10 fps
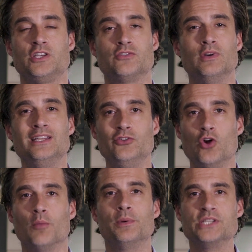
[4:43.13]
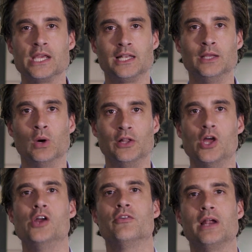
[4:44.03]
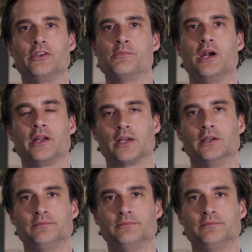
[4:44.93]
She's really not particularly well known around America.